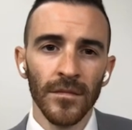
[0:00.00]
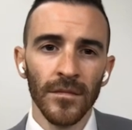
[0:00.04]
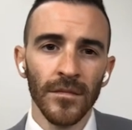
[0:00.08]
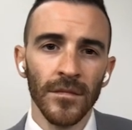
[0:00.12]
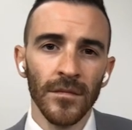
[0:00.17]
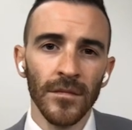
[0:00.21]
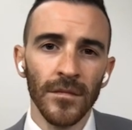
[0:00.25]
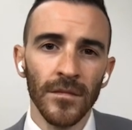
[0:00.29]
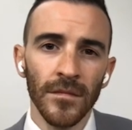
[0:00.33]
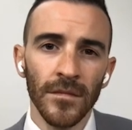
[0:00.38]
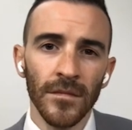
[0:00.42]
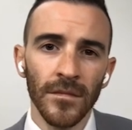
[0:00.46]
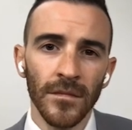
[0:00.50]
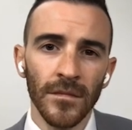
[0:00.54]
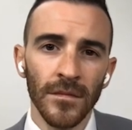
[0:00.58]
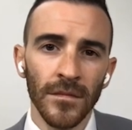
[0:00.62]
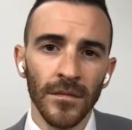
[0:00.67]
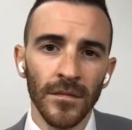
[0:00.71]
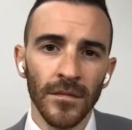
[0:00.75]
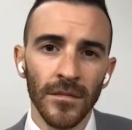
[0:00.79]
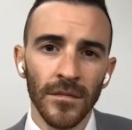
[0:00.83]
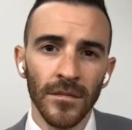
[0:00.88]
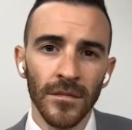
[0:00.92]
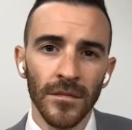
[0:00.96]

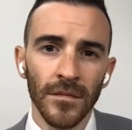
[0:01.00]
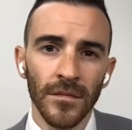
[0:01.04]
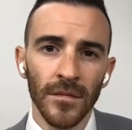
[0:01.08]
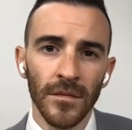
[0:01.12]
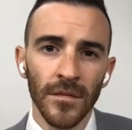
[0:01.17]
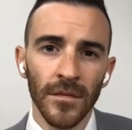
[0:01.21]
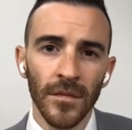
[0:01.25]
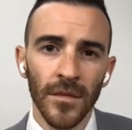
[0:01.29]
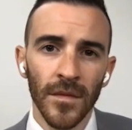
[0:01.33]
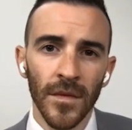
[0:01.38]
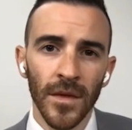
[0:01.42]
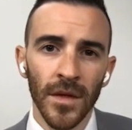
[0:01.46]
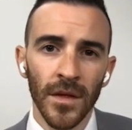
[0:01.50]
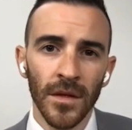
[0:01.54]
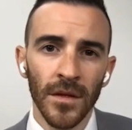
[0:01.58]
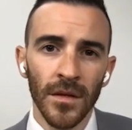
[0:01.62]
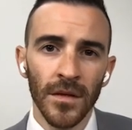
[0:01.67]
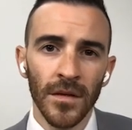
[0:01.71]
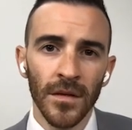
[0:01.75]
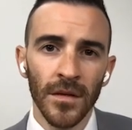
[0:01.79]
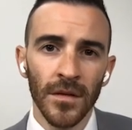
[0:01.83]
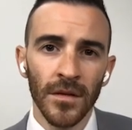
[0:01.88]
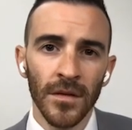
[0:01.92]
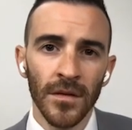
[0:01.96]

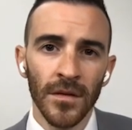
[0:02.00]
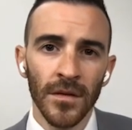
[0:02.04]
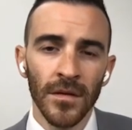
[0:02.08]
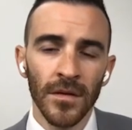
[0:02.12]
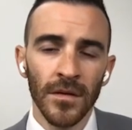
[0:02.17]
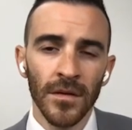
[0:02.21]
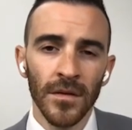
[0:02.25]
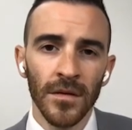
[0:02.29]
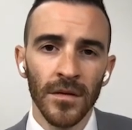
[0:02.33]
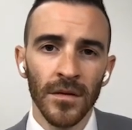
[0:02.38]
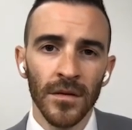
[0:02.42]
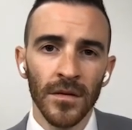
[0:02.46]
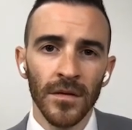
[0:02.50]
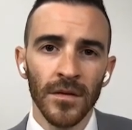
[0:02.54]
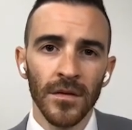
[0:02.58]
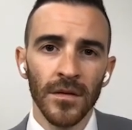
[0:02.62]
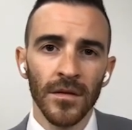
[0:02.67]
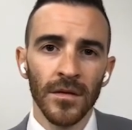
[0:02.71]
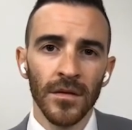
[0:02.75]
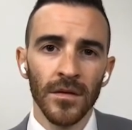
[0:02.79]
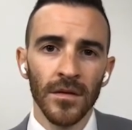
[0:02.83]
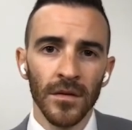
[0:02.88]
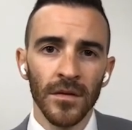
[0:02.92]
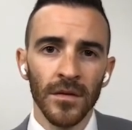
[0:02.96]

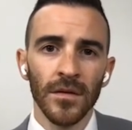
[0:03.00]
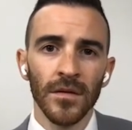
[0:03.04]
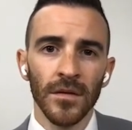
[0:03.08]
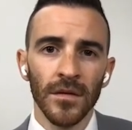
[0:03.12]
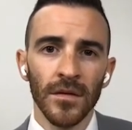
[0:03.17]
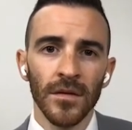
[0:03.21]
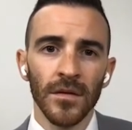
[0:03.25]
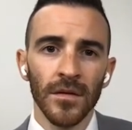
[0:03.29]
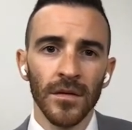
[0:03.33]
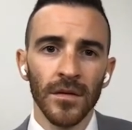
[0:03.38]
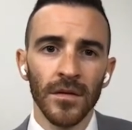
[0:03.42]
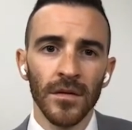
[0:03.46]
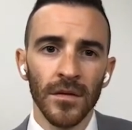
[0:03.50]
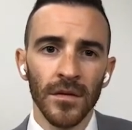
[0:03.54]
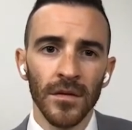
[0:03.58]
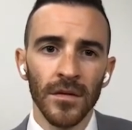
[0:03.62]
This person isn't speaking.